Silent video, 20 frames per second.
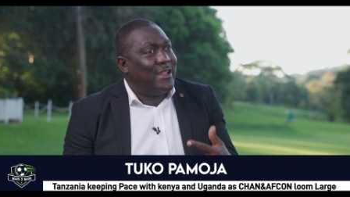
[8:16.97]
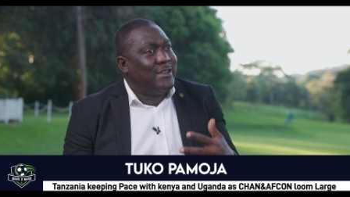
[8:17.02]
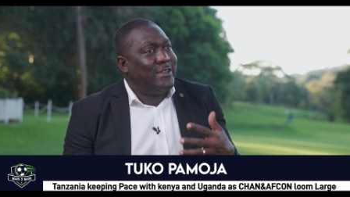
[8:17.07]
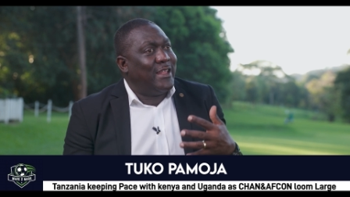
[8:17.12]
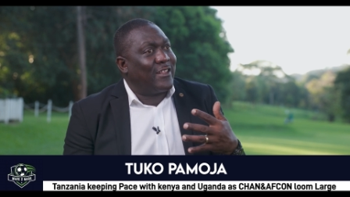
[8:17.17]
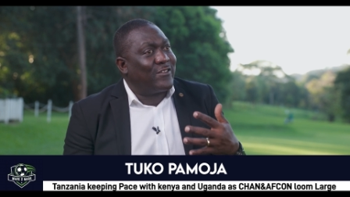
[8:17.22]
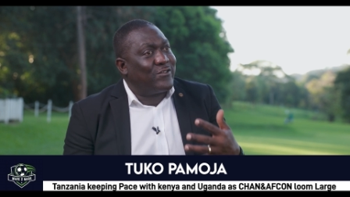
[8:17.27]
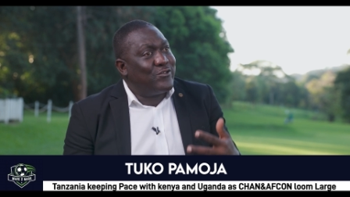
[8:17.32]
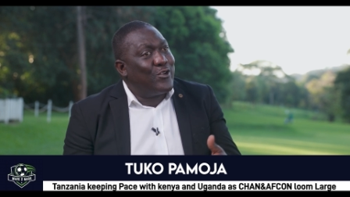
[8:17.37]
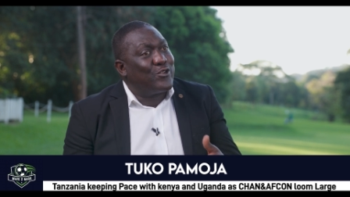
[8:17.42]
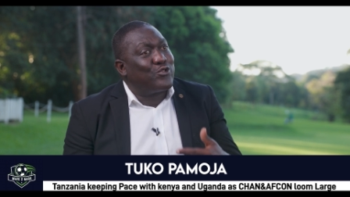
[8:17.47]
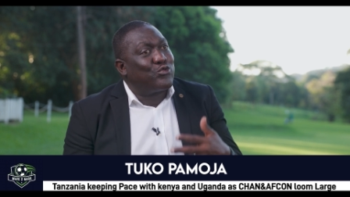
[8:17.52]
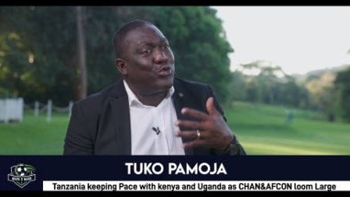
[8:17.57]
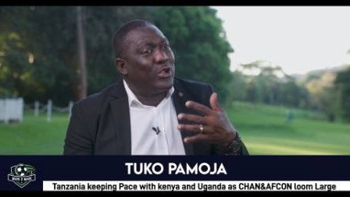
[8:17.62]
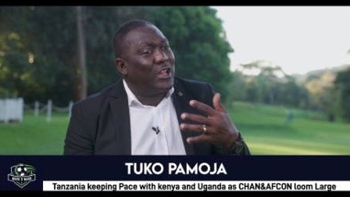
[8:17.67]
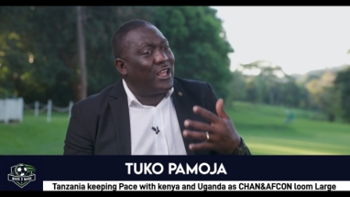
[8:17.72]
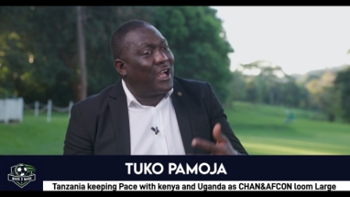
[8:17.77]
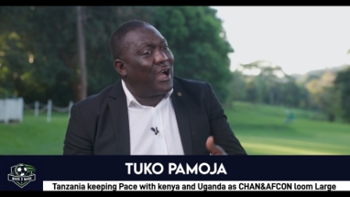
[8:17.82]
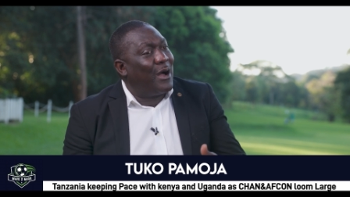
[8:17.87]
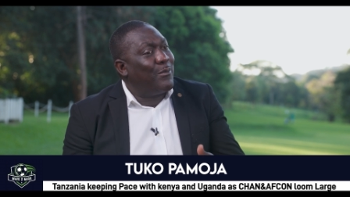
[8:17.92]
does not
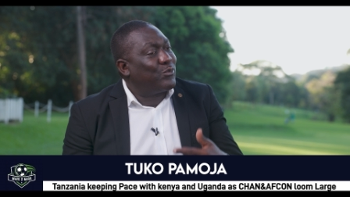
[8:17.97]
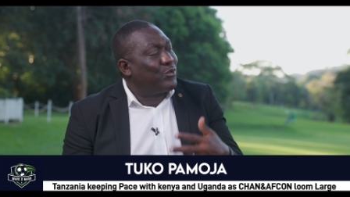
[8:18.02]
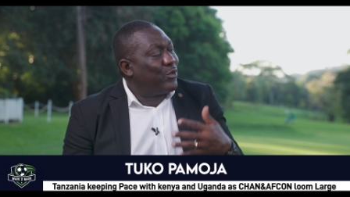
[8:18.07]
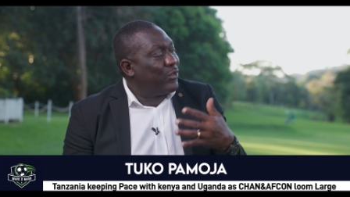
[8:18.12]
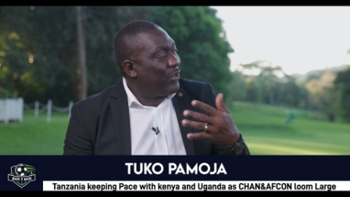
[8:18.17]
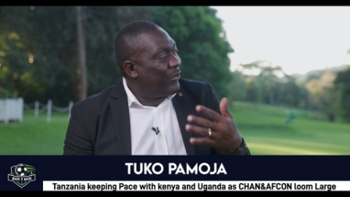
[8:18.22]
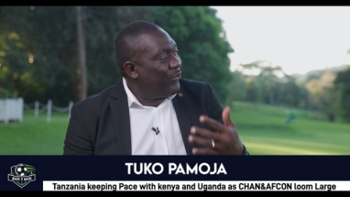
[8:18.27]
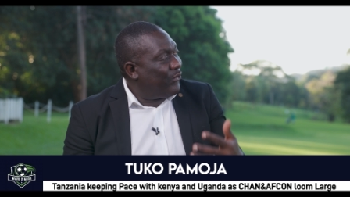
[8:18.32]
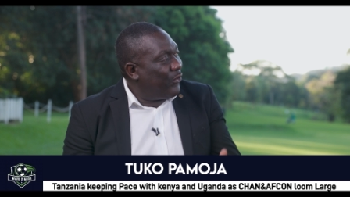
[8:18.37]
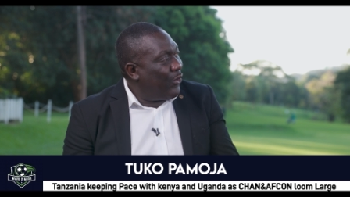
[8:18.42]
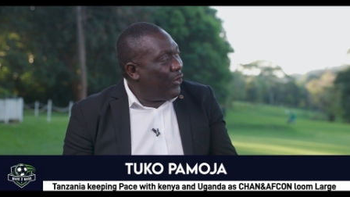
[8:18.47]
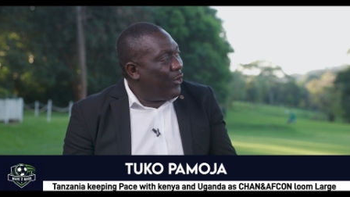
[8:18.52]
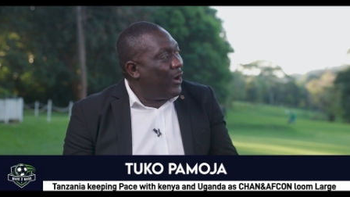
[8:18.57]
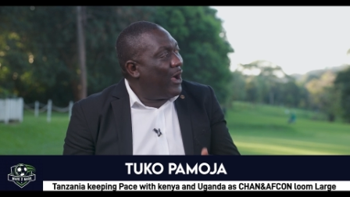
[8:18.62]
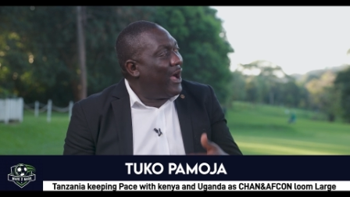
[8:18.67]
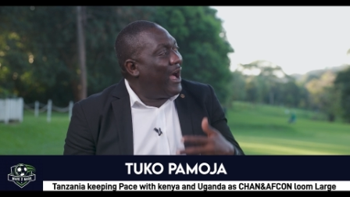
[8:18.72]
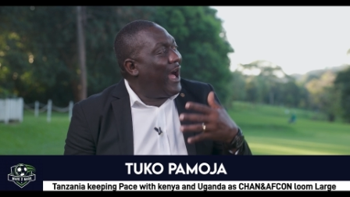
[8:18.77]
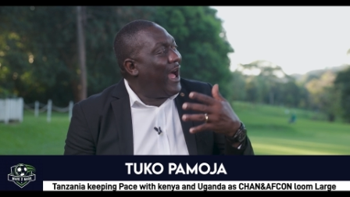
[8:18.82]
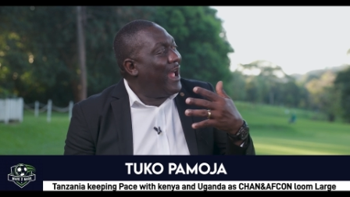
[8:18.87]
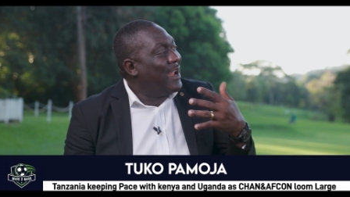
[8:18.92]
really come to the fore
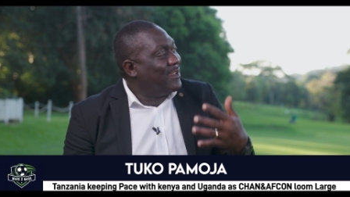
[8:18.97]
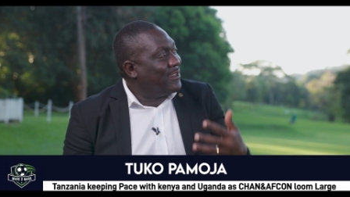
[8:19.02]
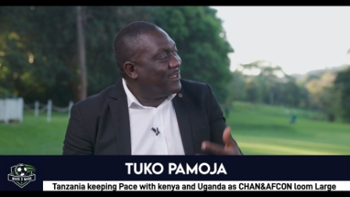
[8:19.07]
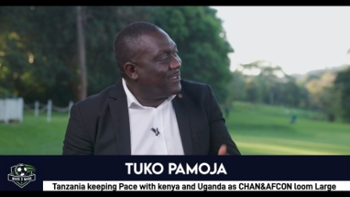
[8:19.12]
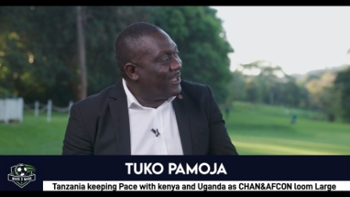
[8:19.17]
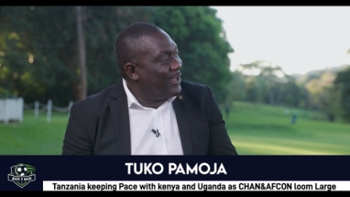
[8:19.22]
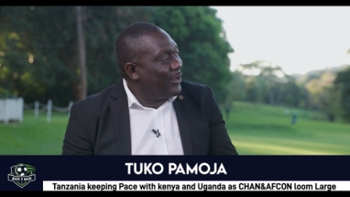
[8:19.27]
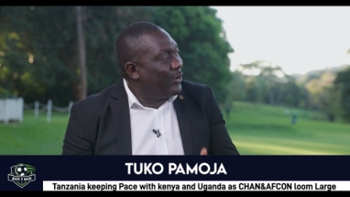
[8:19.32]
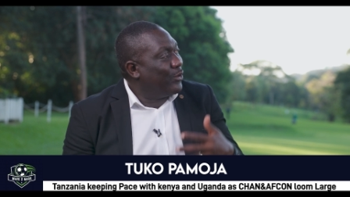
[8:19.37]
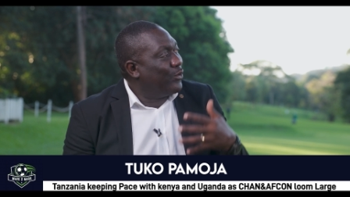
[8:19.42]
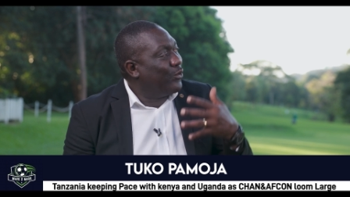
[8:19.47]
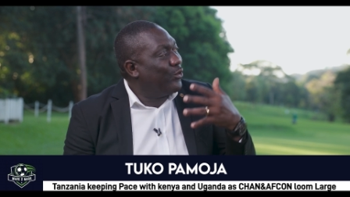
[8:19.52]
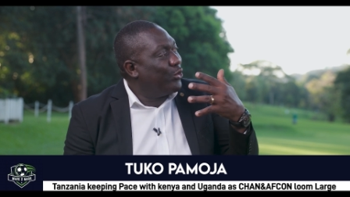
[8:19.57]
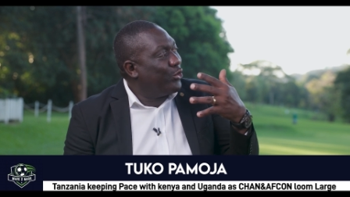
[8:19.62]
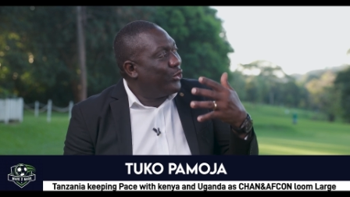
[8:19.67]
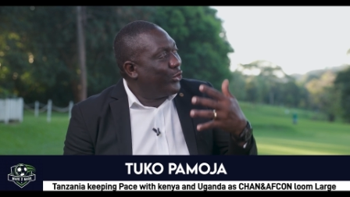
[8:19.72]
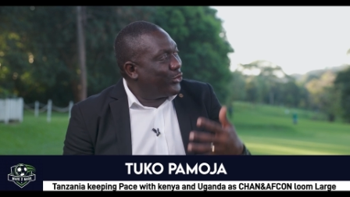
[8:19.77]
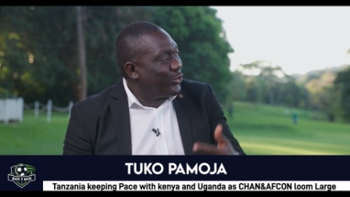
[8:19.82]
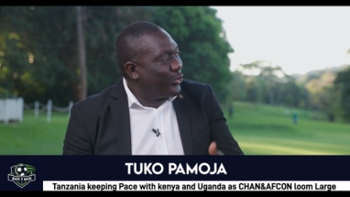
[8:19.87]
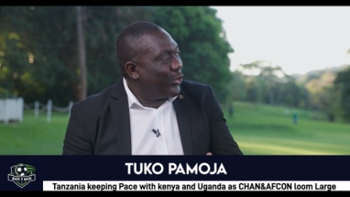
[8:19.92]
until
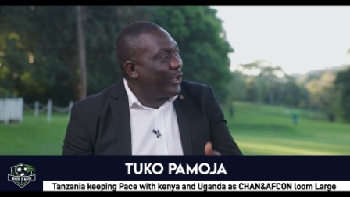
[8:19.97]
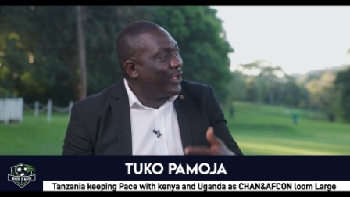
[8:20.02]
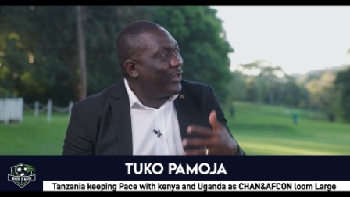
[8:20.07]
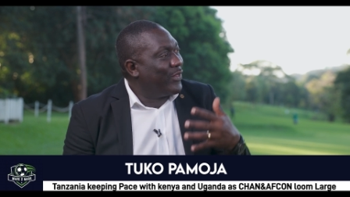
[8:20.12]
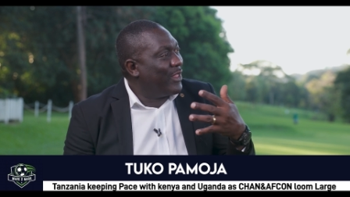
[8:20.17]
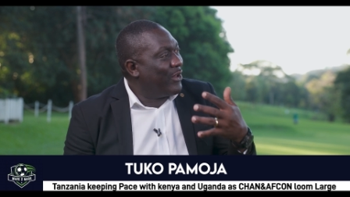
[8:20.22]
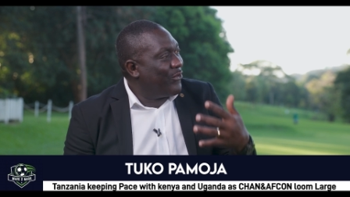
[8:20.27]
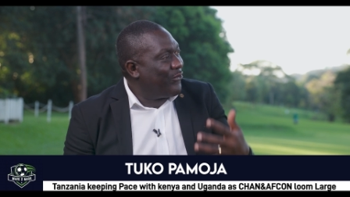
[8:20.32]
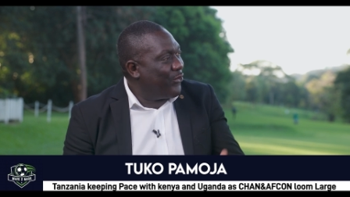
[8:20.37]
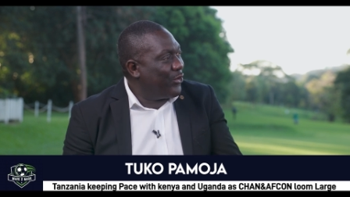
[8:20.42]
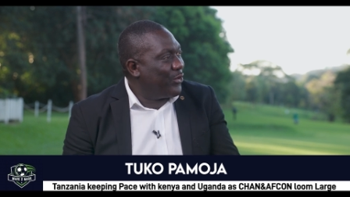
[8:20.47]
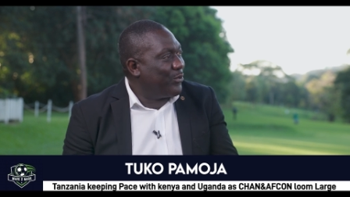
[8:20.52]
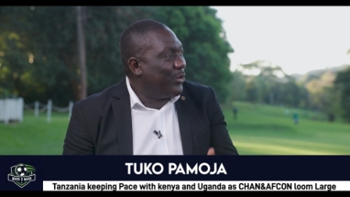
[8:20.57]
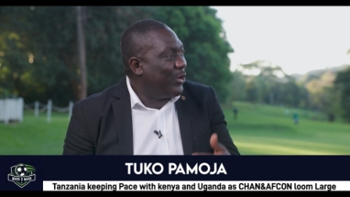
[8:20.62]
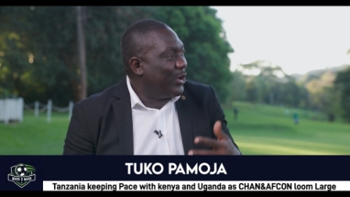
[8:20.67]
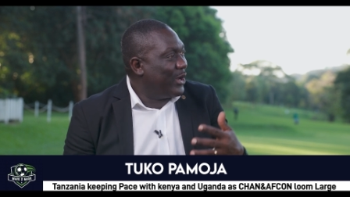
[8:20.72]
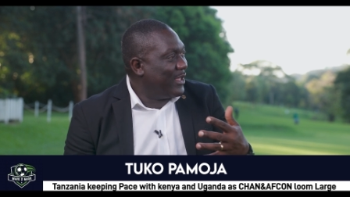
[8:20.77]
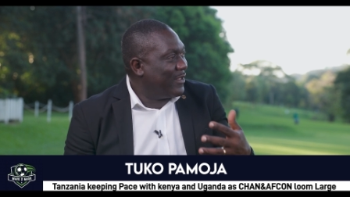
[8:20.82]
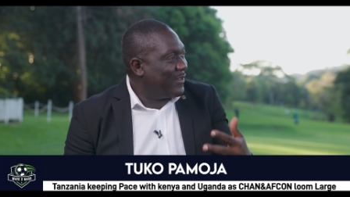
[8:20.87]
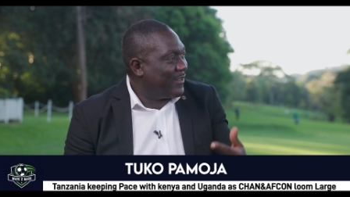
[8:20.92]
you're talking the
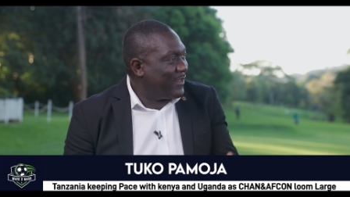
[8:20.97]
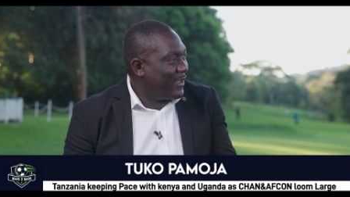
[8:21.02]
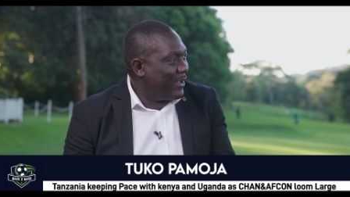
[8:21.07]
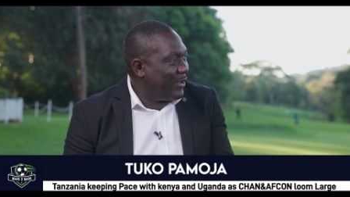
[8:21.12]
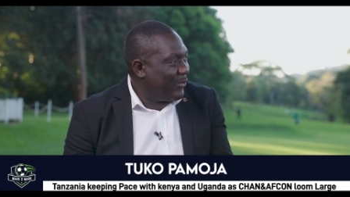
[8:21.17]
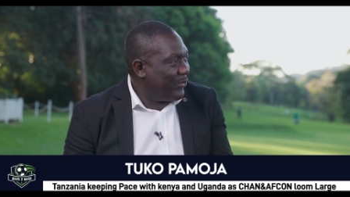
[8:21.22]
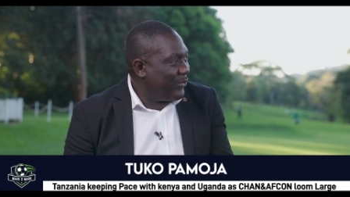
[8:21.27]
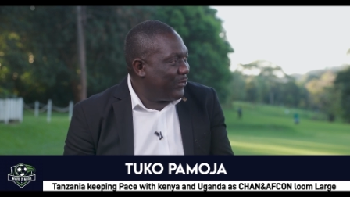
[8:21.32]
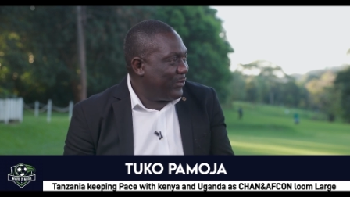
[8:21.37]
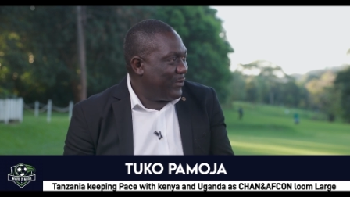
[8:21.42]
football itself.